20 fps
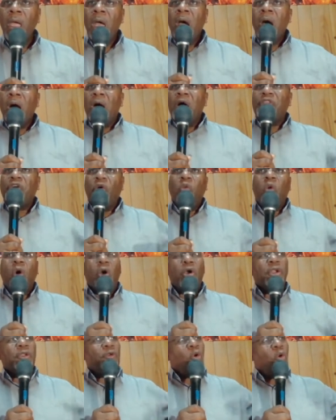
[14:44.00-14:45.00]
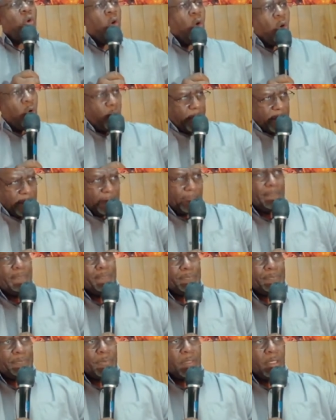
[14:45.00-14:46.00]
or the word quarry.
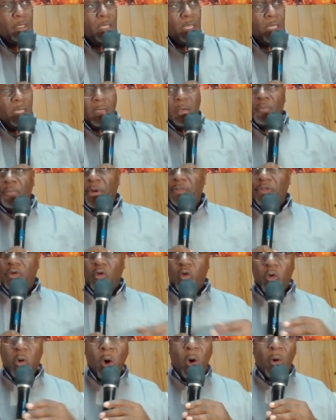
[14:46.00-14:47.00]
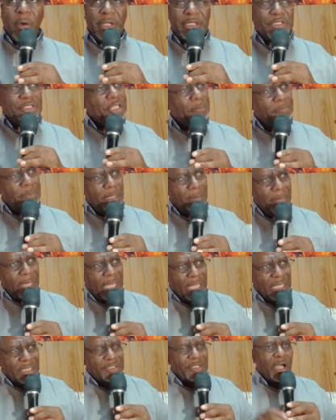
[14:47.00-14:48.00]
But quarry simply
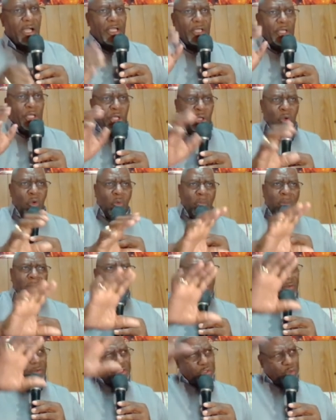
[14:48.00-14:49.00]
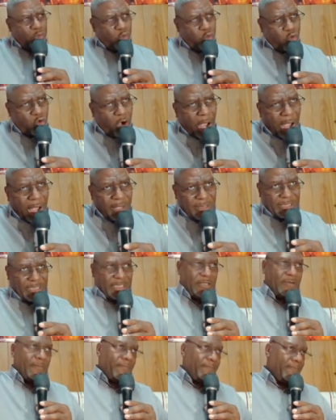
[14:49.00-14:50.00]
means a humongous rock.
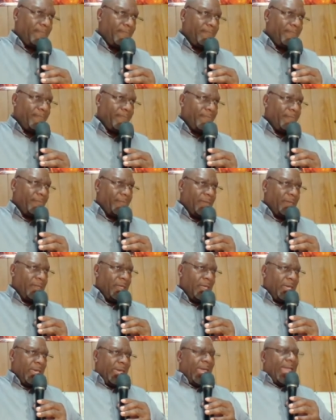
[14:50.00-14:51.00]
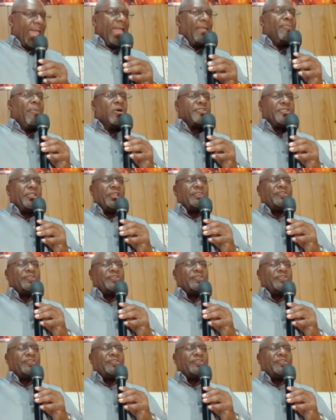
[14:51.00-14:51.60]
And most of the